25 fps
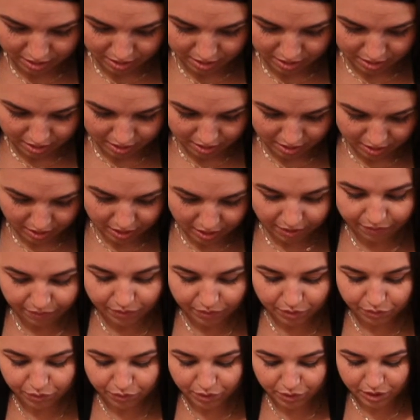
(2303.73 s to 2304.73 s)
Yeah, feel
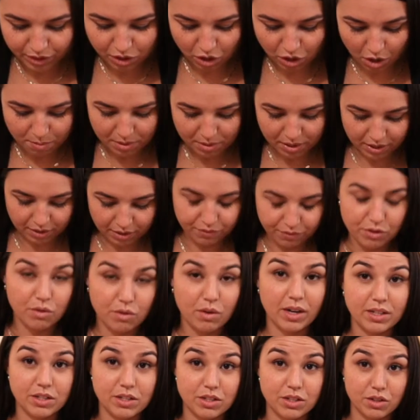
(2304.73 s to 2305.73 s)
free to comment if you guys
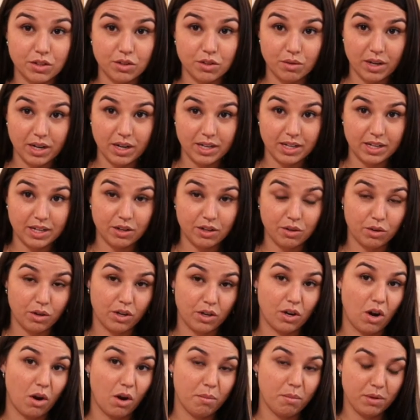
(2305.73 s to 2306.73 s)
do any
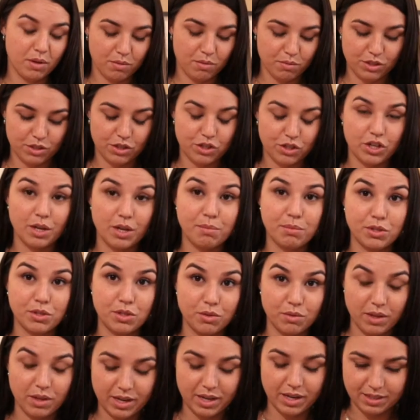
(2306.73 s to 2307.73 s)
origami and what shapes you
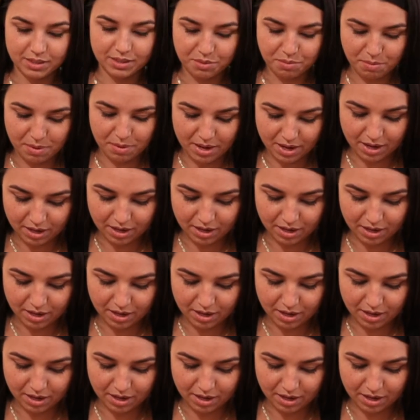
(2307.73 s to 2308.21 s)
like to make.